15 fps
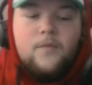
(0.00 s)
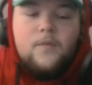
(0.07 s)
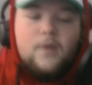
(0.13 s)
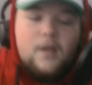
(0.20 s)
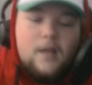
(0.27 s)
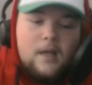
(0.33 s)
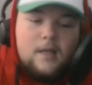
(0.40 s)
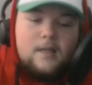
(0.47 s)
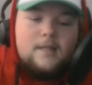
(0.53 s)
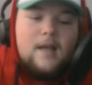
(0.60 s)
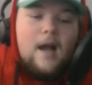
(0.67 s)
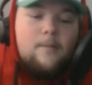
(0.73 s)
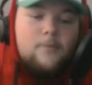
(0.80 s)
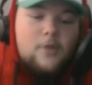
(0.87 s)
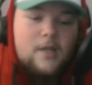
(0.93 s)
Cause
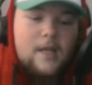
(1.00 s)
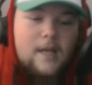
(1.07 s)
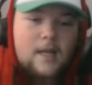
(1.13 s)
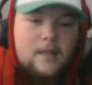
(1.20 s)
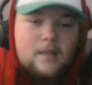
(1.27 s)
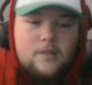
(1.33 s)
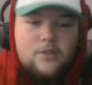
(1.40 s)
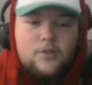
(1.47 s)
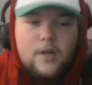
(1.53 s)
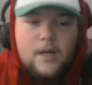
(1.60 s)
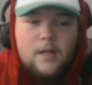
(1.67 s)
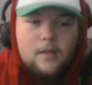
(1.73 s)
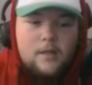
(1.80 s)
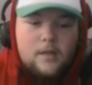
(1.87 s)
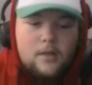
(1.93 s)
I'm looking at this
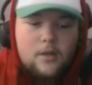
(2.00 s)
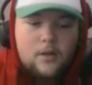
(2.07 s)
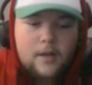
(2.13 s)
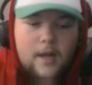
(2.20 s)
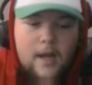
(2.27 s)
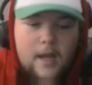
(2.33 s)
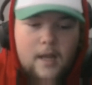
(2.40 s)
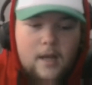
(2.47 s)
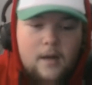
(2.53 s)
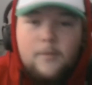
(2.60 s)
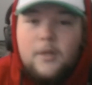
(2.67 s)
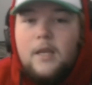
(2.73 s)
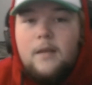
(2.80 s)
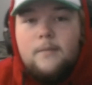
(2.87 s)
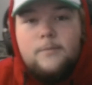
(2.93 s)
trailer and all that, and I'm
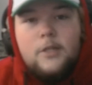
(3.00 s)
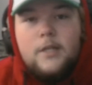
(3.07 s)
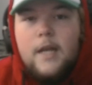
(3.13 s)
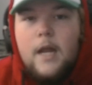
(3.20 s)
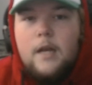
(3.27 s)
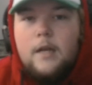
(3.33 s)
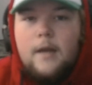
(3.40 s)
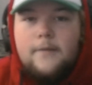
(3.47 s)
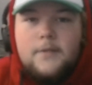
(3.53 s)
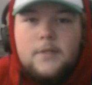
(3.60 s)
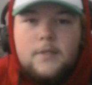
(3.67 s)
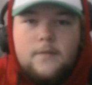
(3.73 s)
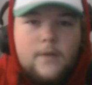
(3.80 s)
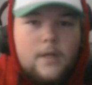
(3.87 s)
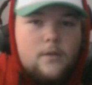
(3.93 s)
gonna keep looking at it after
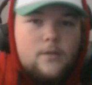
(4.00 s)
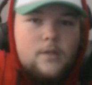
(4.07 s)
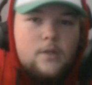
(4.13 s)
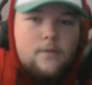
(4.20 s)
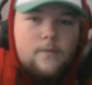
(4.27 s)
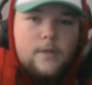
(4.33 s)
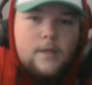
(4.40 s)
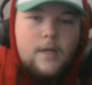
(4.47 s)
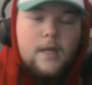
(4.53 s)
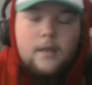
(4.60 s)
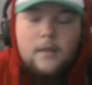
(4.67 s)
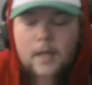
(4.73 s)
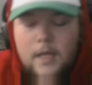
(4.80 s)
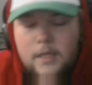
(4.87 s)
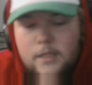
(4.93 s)
this video's over.
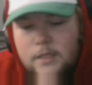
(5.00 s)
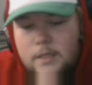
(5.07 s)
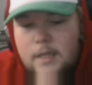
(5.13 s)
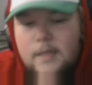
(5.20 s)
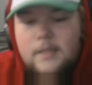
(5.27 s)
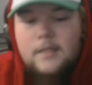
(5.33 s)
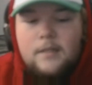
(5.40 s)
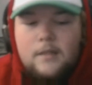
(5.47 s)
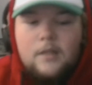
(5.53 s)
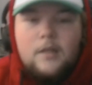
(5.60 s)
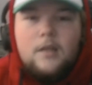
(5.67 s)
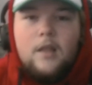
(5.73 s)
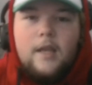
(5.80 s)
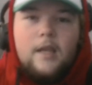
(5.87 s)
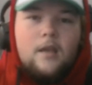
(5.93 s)
It it just doesn't
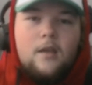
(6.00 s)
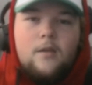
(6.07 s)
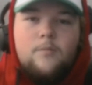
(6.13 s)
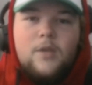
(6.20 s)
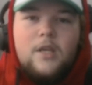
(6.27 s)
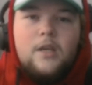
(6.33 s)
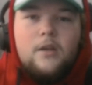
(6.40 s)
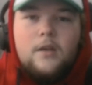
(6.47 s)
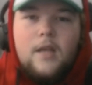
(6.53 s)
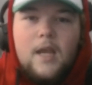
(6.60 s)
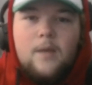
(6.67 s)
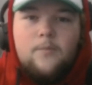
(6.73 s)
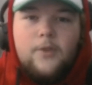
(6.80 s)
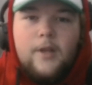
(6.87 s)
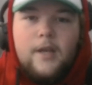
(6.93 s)
look like it could be good
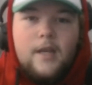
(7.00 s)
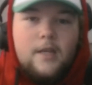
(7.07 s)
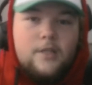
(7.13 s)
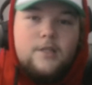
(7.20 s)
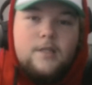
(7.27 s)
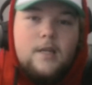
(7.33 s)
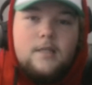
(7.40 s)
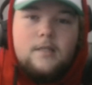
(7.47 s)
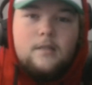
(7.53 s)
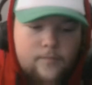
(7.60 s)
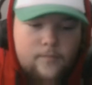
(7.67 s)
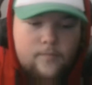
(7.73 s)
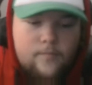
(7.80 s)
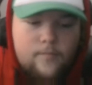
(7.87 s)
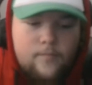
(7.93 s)
gameplay. It just doesn't.
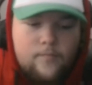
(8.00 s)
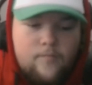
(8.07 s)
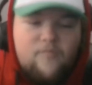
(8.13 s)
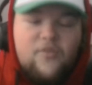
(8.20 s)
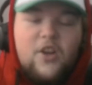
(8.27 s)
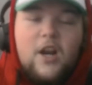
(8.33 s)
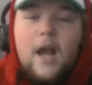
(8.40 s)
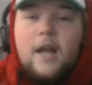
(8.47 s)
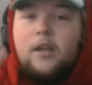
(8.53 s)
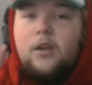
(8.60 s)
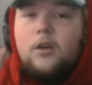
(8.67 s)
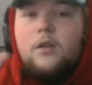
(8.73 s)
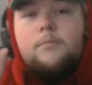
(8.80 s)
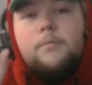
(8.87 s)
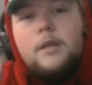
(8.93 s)
But I
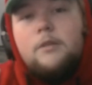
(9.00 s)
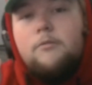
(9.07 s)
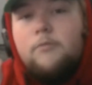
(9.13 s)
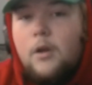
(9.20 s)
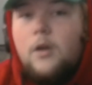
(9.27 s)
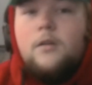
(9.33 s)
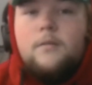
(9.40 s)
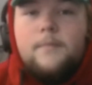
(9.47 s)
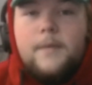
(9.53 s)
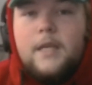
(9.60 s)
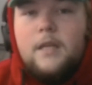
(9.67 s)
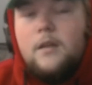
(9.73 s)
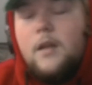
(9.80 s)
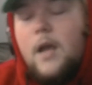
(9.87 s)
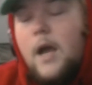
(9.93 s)
could be wrong,
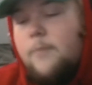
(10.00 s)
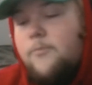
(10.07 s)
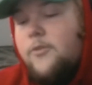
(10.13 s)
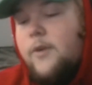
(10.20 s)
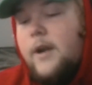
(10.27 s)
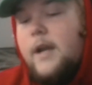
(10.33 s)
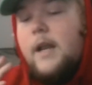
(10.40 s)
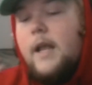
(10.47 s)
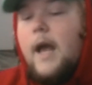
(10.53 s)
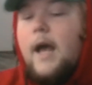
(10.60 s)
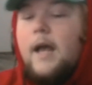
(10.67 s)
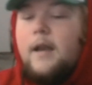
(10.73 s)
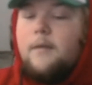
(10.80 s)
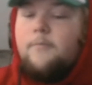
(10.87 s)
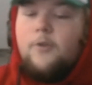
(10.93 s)
man. I pray to
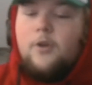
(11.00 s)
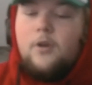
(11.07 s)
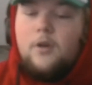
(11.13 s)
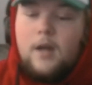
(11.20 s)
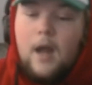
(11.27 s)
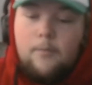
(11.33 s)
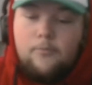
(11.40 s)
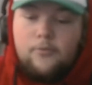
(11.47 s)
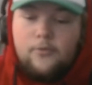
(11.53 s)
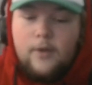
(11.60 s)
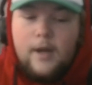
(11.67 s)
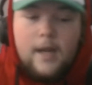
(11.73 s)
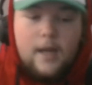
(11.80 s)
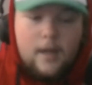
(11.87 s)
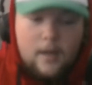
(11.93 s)
God I'm wrong. I
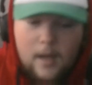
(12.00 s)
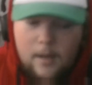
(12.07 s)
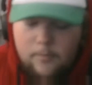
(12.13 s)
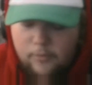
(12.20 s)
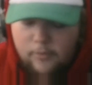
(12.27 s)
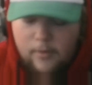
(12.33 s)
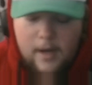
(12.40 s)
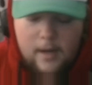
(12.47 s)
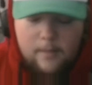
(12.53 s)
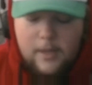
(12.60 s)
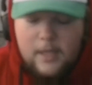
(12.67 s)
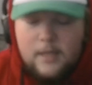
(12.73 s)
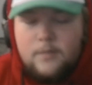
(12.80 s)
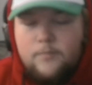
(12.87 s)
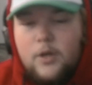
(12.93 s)
pray. I pray.
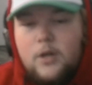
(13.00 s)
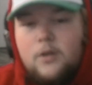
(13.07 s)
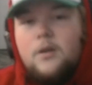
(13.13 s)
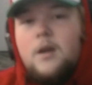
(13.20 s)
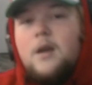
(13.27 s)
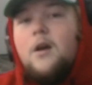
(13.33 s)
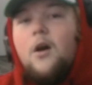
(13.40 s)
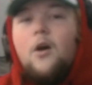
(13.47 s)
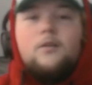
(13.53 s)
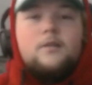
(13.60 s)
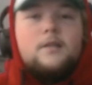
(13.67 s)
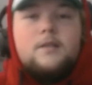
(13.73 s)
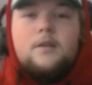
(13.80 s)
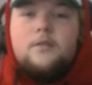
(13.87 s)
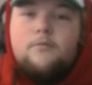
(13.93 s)
Because bro, all
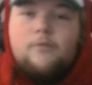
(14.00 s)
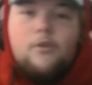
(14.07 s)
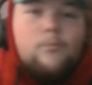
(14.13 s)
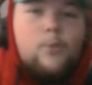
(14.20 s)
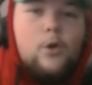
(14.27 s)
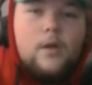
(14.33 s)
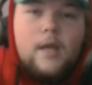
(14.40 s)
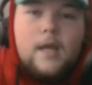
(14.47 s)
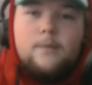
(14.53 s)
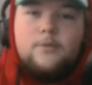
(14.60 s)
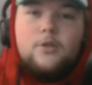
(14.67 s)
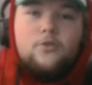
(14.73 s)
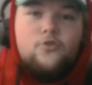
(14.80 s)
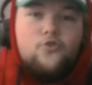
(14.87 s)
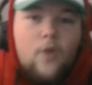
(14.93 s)
these other Roblox
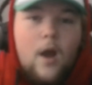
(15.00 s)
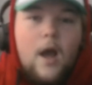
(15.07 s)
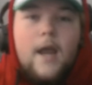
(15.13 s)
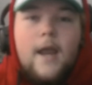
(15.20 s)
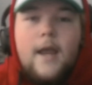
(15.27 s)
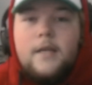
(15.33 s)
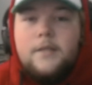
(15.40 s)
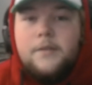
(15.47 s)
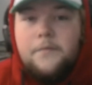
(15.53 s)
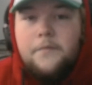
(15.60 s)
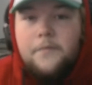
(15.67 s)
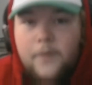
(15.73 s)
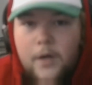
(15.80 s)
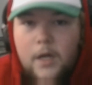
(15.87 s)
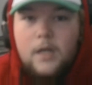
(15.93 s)
games are dry as
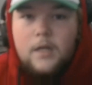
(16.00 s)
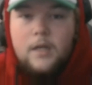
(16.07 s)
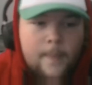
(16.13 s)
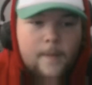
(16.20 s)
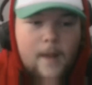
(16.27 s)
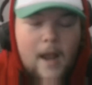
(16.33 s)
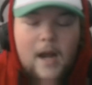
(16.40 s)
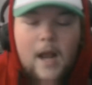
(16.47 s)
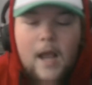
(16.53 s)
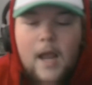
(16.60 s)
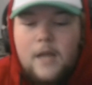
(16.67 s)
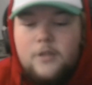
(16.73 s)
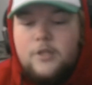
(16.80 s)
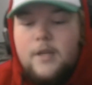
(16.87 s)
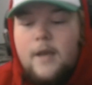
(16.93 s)
fuck. And I
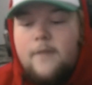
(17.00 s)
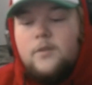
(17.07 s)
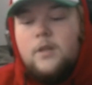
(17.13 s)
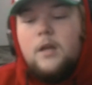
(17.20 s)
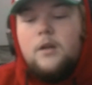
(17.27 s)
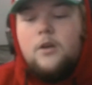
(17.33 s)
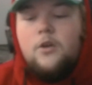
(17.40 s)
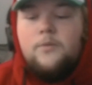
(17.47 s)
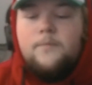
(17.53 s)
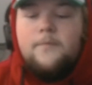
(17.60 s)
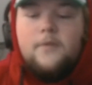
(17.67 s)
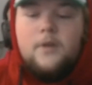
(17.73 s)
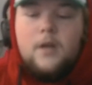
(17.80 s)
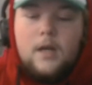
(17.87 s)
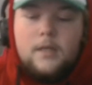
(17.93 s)
actually have a lot of hope
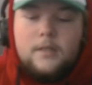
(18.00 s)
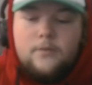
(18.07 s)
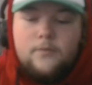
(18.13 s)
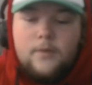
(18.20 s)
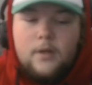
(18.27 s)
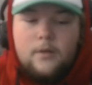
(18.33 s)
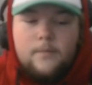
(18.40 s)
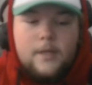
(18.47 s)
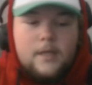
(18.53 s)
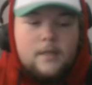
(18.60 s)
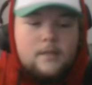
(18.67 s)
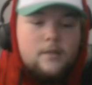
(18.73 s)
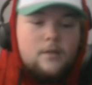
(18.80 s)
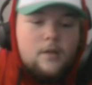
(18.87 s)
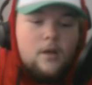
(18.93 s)
for Nas and Rel
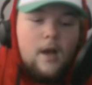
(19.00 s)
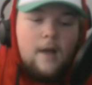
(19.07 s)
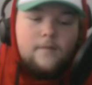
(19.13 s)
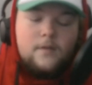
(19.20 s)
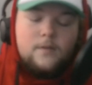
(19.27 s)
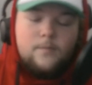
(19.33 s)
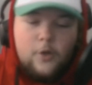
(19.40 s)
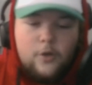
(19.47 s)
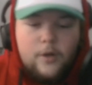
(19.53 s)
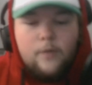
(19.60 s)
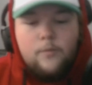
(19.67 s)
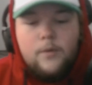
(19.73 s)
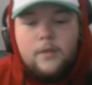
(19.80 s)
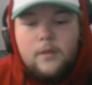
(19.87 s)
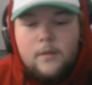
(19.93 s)
because you know I've
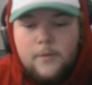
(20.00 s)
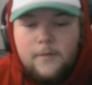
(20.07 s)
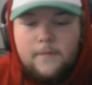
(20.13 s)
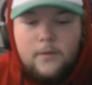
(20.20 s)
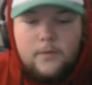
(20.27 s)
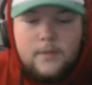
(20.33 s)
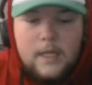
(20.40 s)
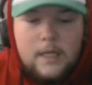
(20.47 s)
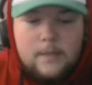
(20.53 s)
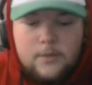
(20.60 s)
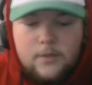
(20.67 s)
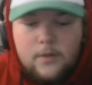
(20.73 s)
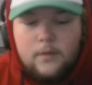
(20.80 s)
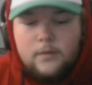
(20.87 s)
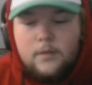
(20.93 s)
spoken with them a few times
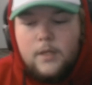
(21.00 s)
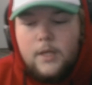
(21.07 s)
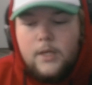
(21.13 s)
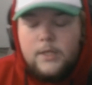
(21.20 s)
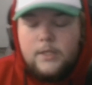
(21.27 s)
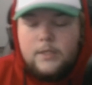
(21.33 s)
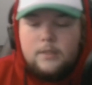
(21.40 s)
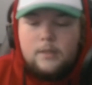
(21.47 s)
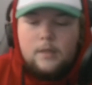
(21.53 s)
throughout the years